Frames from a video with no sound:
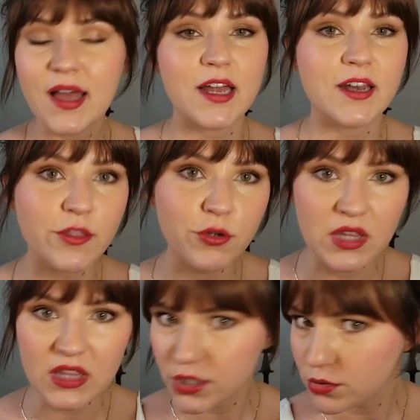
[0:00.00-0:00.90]
Another
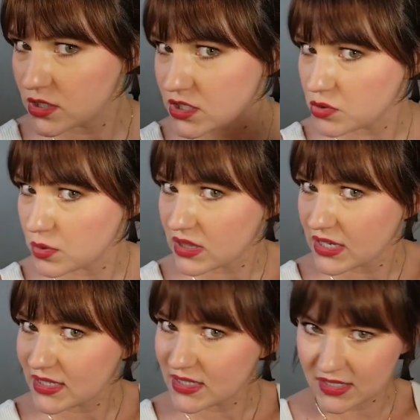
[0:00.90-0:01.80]
thing that you could do with
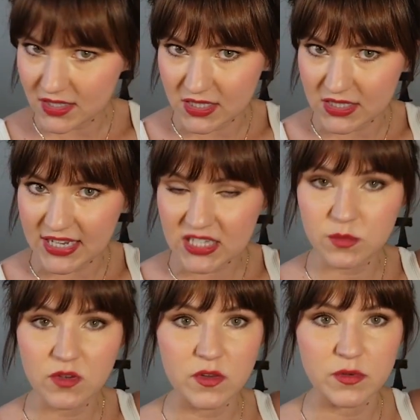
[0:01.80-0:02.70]
this is to take
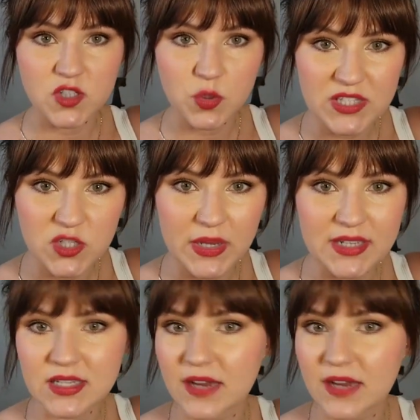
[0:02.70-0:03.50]
some of those twist pins.